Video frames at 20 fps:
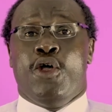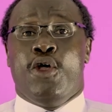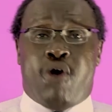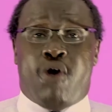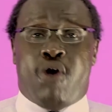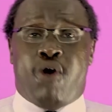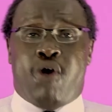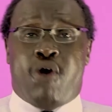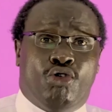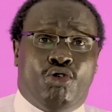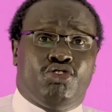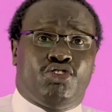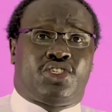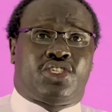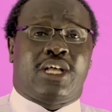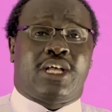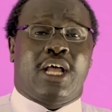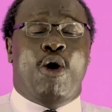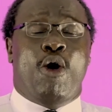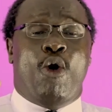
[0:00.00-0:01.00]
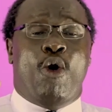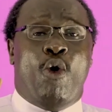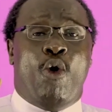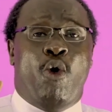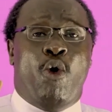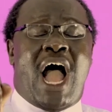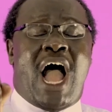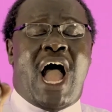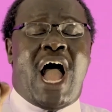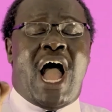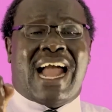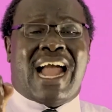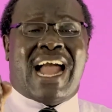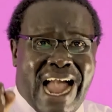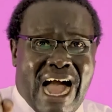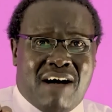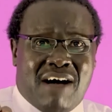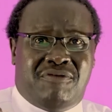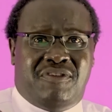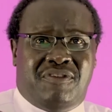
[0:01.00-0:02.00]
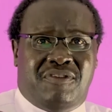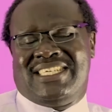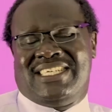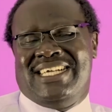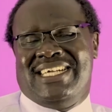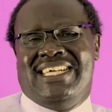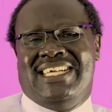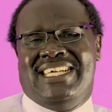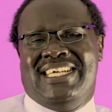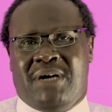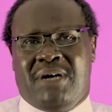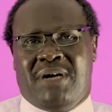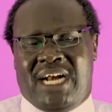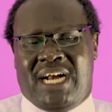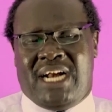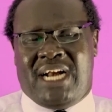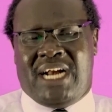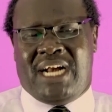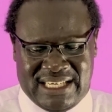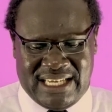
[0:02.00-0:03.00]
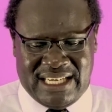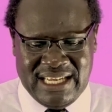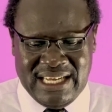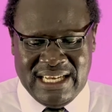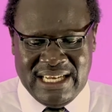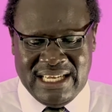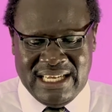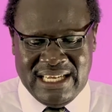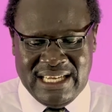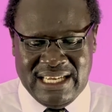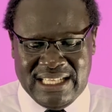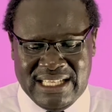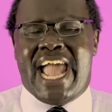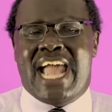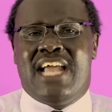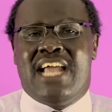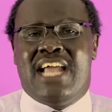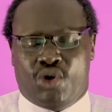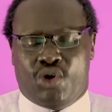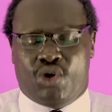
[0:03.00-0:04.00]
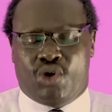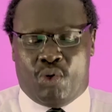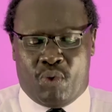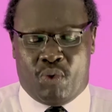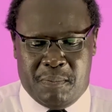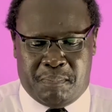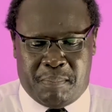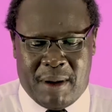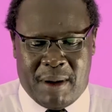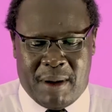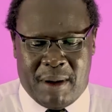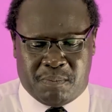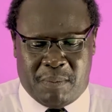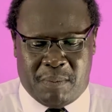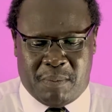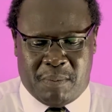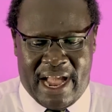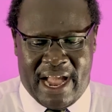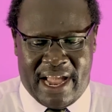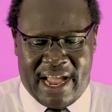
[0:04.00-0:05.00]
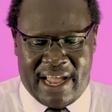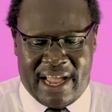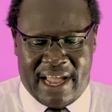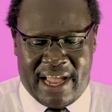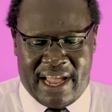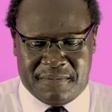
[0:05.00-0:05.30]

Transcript: those who are covered in the blood, the angel will pass by.